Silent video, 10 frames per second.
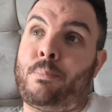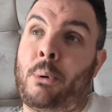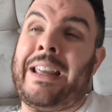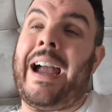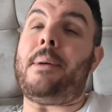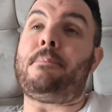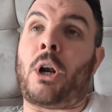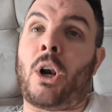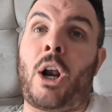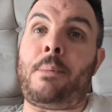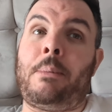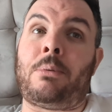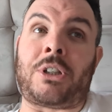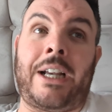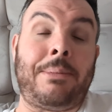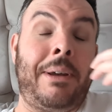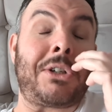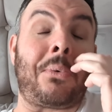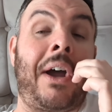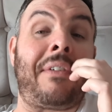but yeah, but a lot of people say to me, is
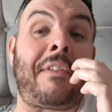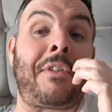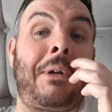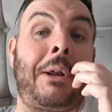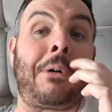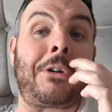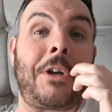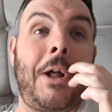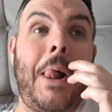it worth having a minibus?